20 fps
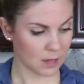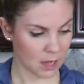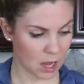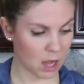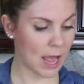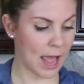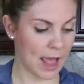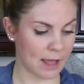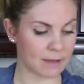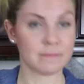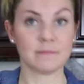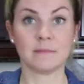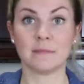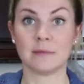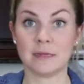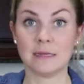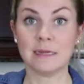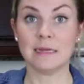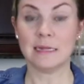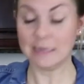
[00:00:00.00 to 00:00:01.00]
Okay,
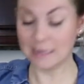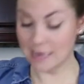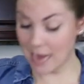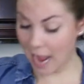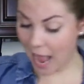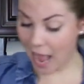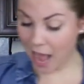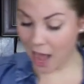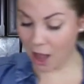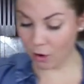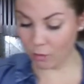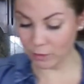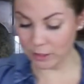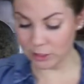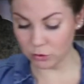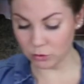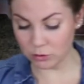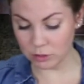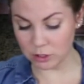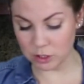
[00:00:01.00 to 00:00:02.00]
now we
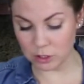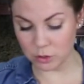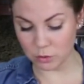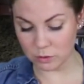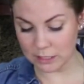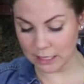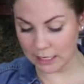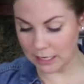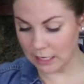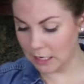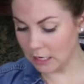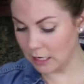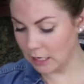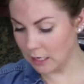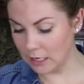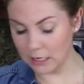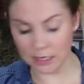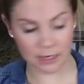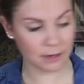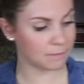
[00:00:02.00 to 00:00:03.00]
do the
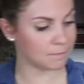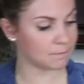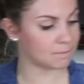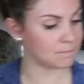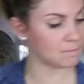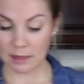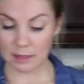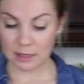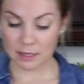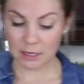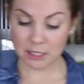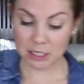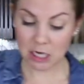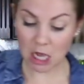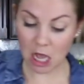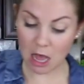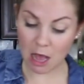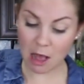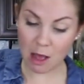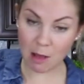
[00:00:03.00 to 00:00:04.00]
zucchini.
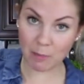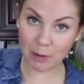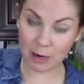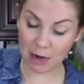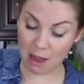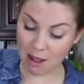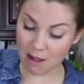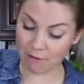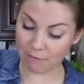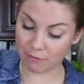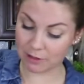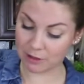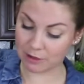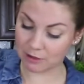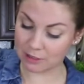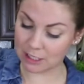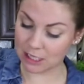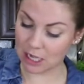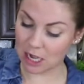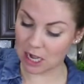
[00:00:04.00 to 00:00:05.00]
Top it off with your
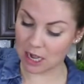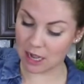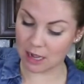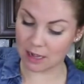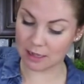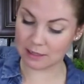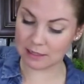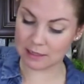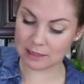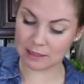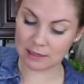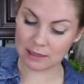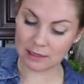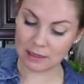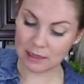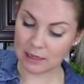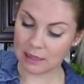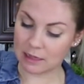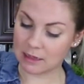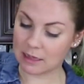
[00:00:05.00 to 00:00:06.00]
sauce.
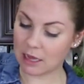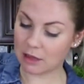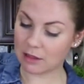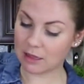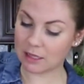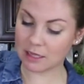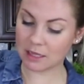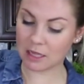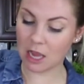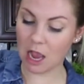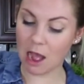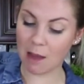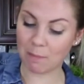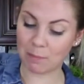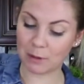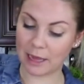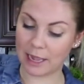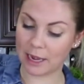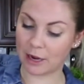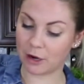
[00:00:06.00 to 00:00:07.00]
Now this top
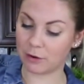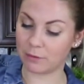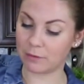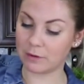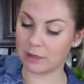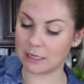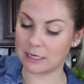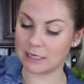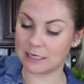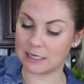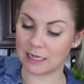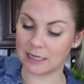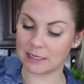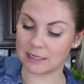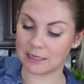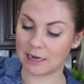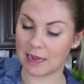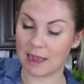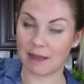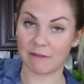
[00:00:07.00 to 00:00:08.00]
layer really
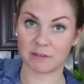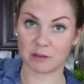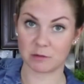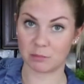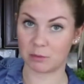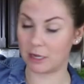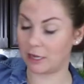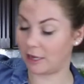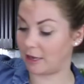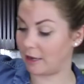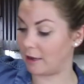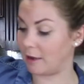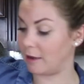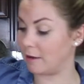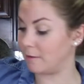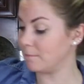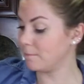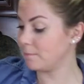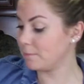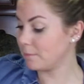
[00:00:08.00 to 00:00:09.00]
doesn't have to be